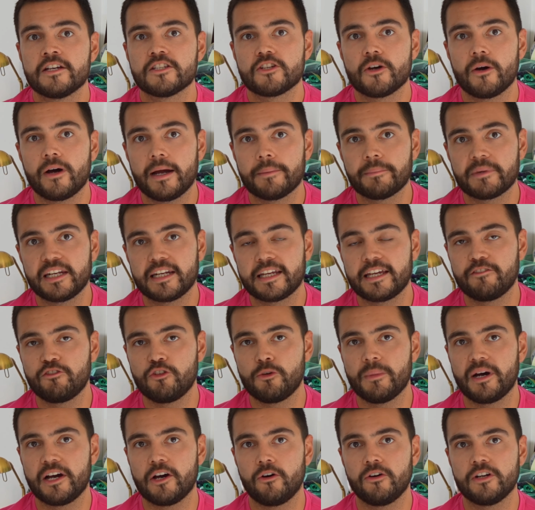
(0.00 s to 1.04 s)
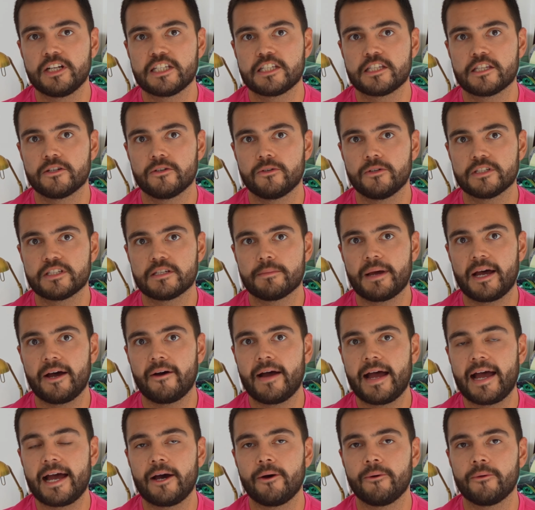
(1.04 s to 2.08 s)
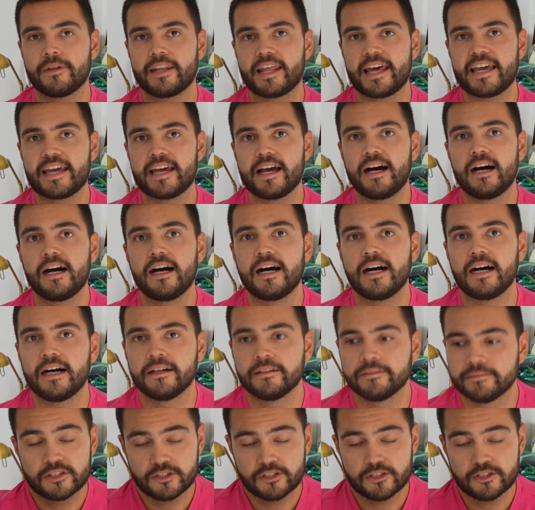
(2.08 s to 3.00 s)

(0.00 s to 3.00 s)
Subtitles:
so I'm going to give you my honest thoughts about how they are.